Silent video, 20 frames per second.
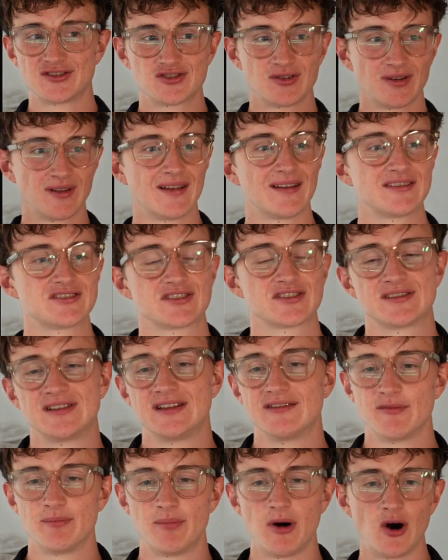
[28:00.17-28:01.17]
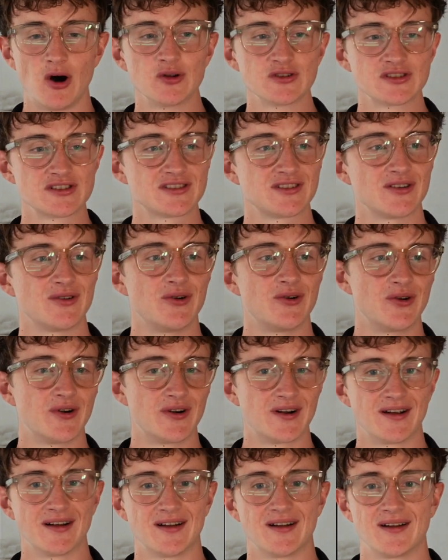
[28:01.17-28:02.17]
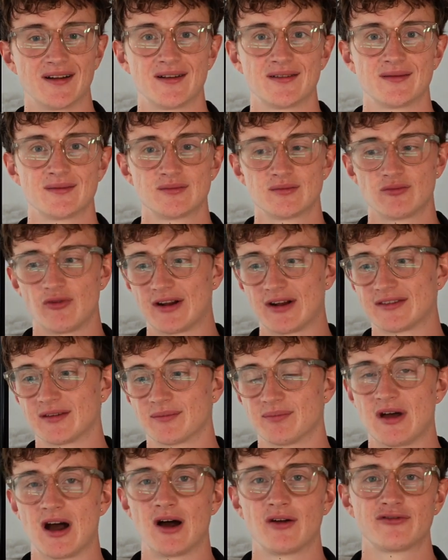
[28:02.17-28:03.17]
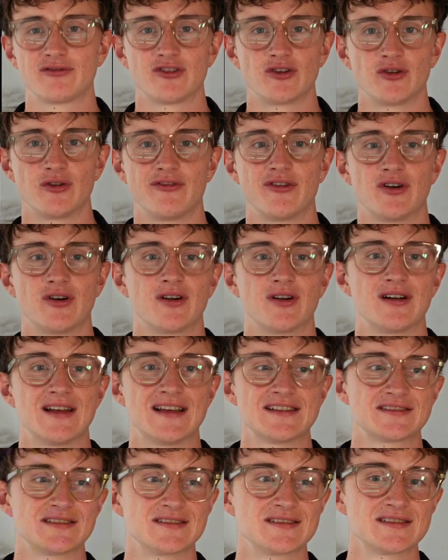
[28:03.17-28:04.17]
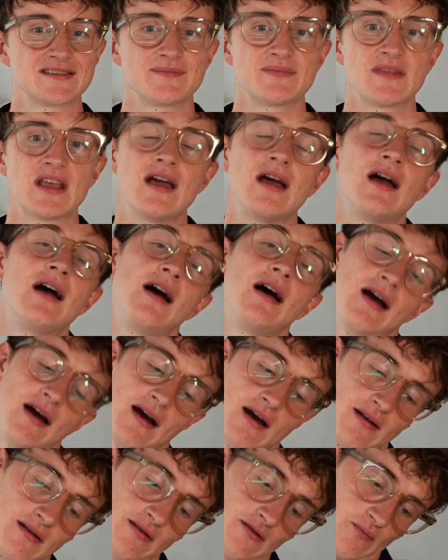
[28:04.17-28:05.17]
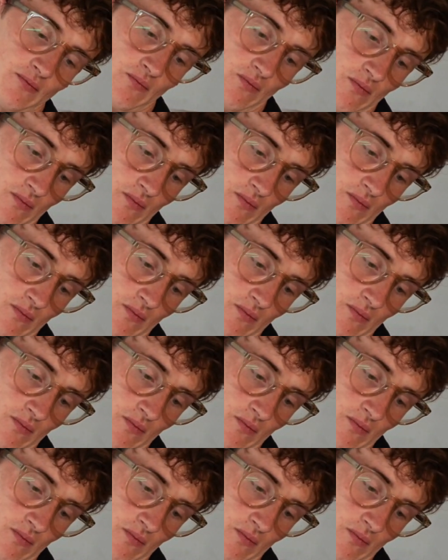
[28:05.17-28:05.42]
usual, just leave a post or write them down for our lessons. And